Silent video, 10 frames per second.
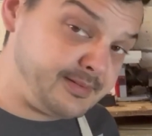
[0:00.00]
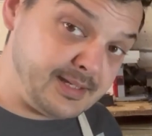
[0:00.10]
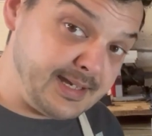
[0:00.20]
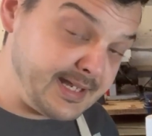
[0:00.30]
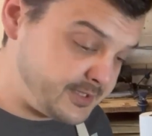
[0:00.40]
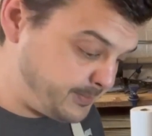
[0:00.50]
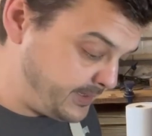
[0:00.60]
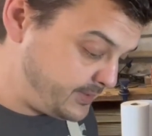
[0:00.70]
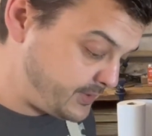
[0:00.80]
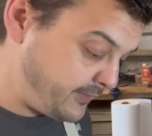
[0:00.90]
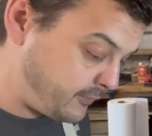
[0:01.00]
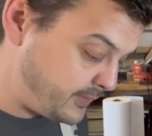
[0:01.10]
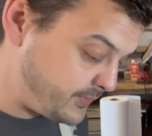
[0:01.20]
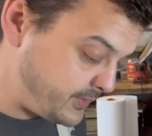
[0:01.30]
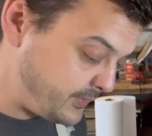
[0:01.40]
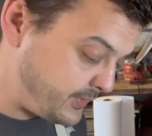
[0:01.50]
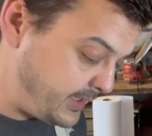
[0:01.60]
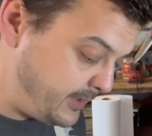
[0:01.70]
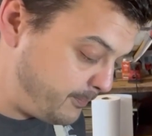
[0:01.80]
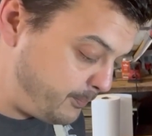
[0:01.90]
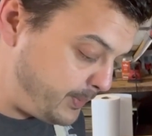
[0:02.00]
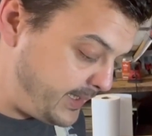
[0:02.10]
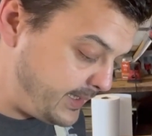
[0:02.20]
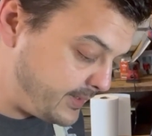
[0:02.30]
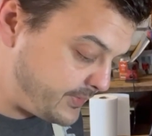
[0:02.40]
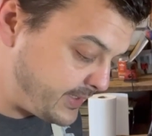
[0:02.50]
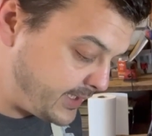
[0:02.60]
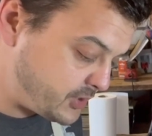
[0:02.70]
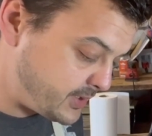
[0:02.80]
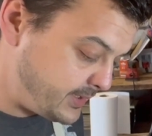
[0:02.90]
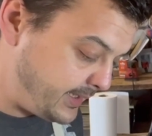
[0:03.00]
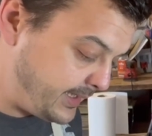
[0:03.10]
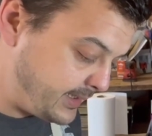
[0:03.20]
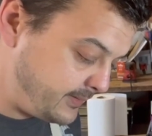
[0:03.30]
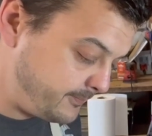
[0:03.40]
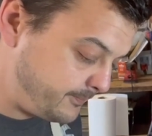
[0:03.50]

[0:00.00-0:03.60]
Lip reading: the next piece, so for instance the peanut section here,